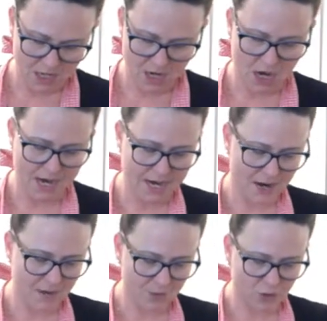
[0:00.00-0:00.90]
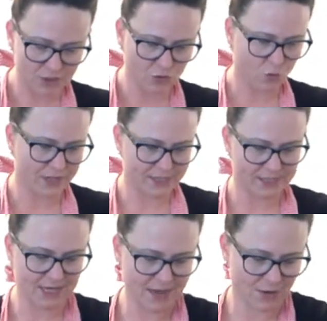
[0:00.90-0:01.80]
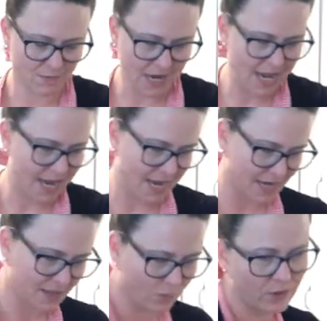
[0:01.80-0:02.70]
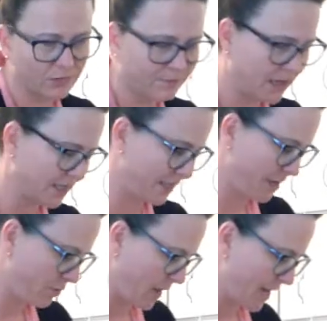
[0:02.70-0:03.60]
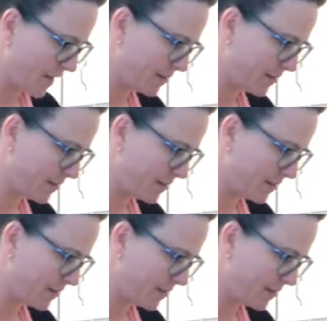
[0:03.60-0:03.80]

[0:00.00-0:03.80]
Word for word: All right, now I'm going to whisk together my eggs, well, mix together my